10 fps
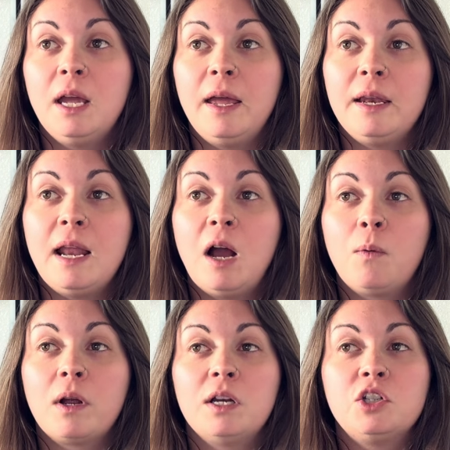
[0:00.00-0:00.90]
and now
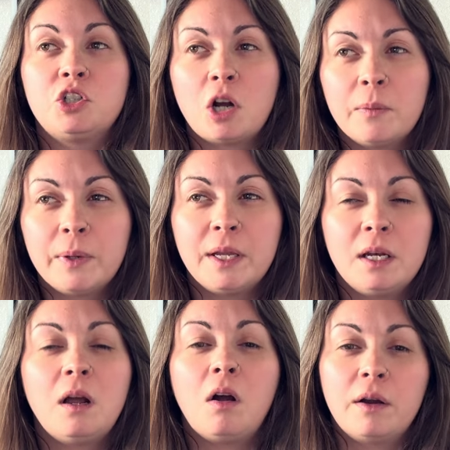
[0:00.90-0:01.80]
we're going to
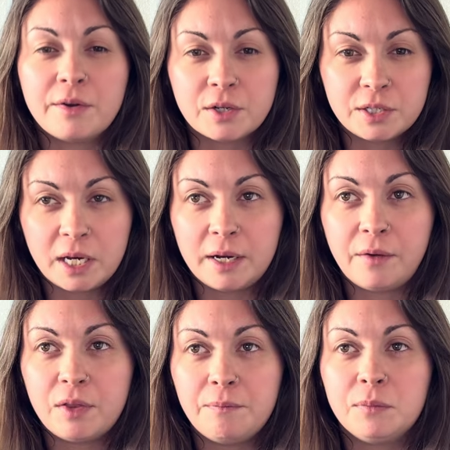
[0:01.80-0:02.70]
sharpen our understanding of them.